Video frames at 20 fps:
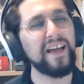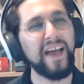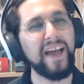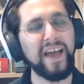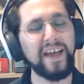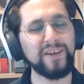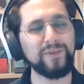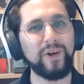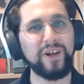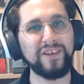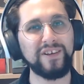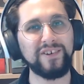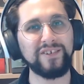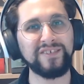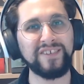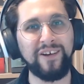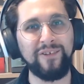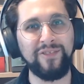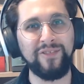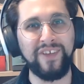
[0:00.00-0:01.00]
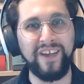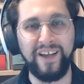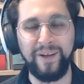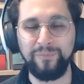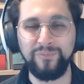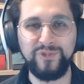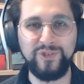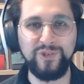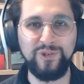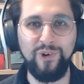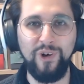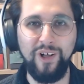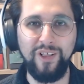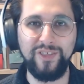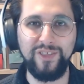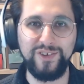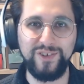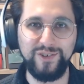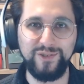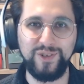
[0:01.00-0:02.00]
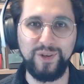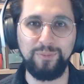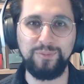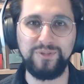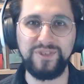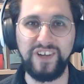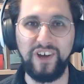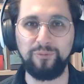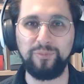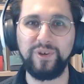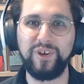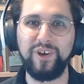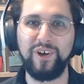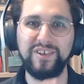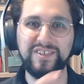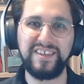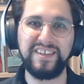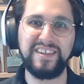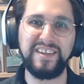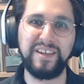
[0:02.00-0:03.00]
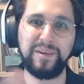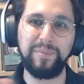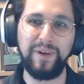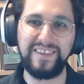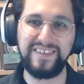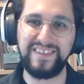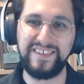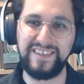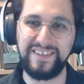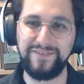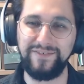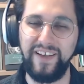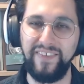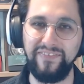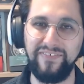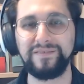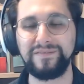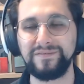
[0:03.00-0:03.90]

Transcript: And while you're down there, do all the YouTube stuff because hinting buttons is fun.